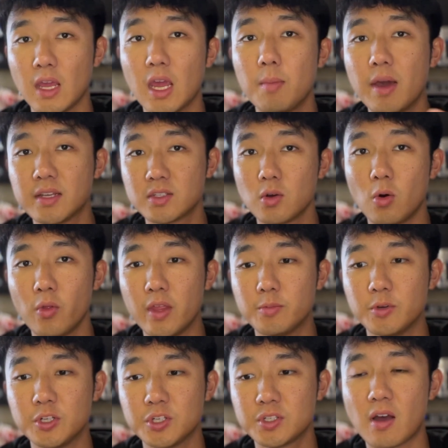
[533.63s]
Amex Gold that
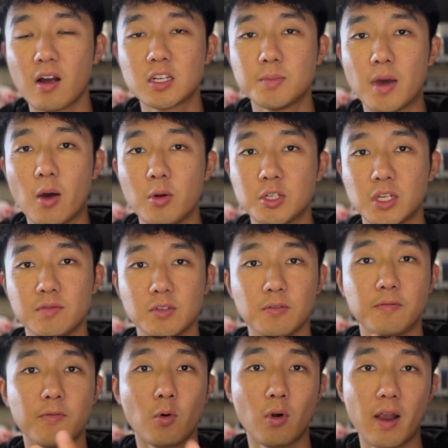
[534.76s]
we just talked about, which gives you
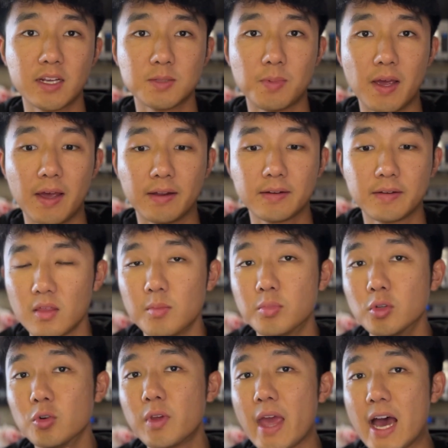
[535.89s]
4x back, the
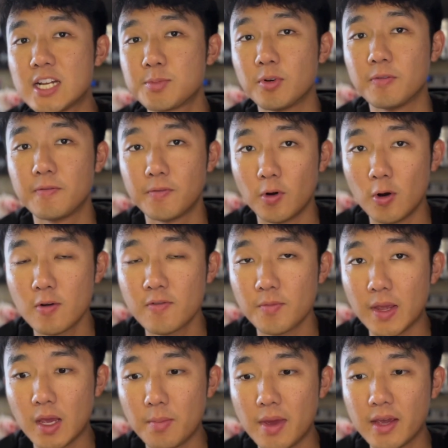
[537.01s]
Blue Cash Preferred from
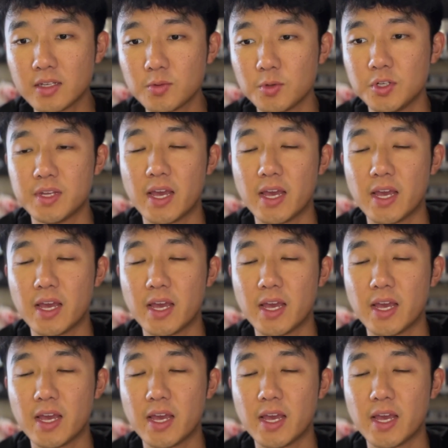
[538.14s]
Amex, which is